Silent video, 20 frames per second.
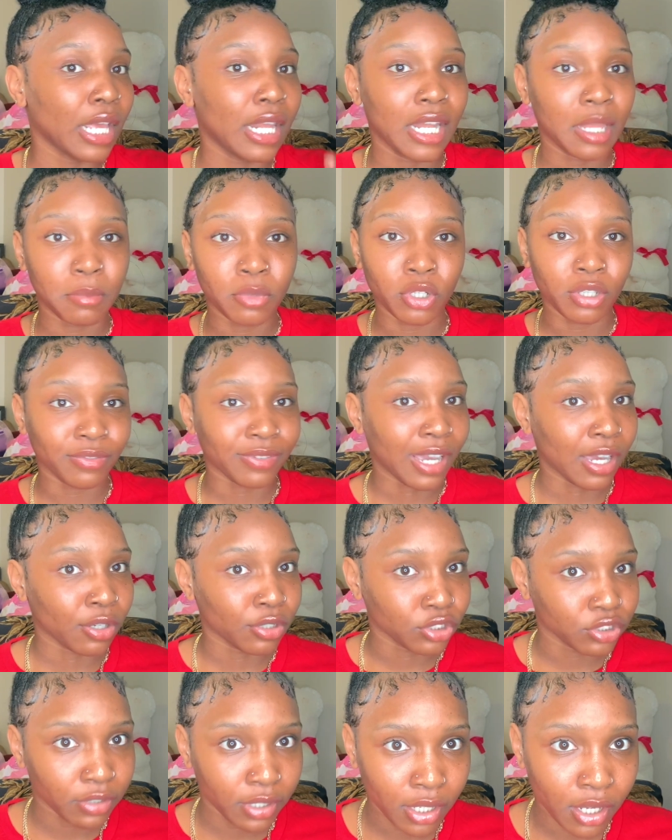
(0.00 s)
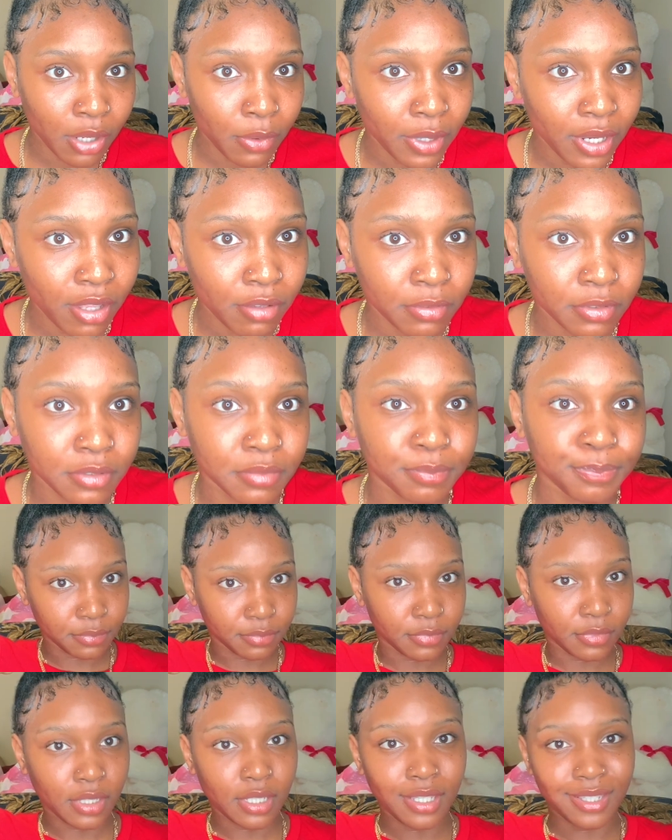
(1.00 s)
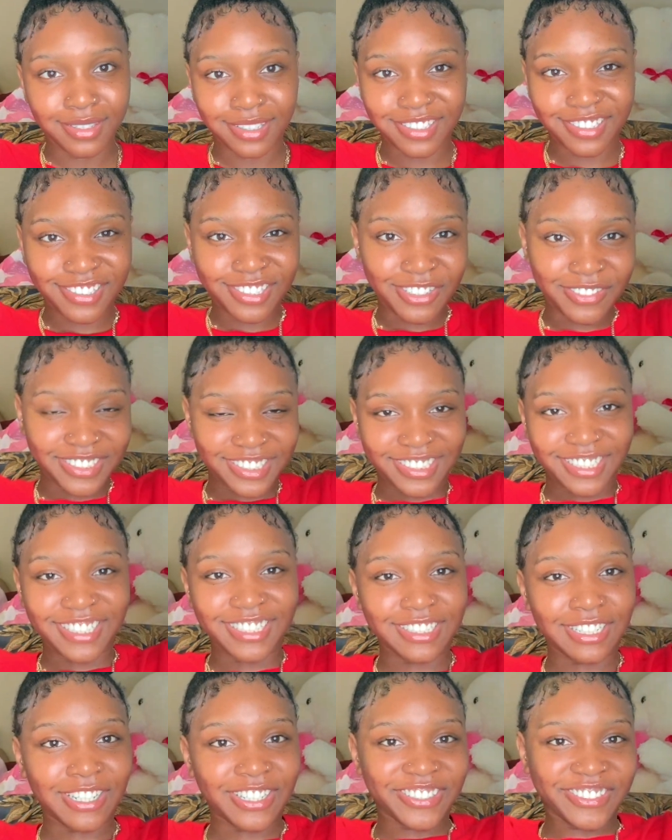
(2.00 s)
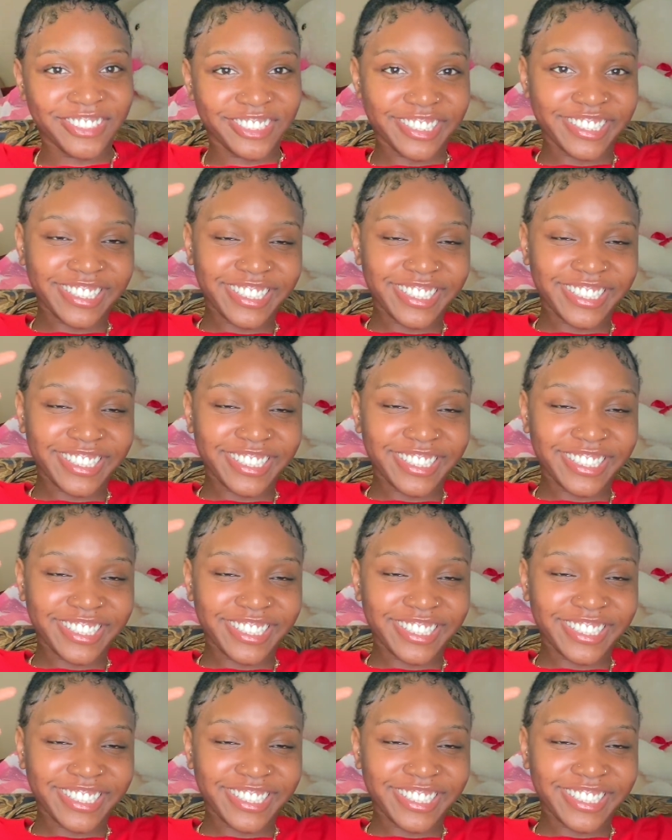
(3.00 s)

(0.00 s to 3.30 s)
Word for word: let me know if y'all gonna try it or whatever this is how it turned out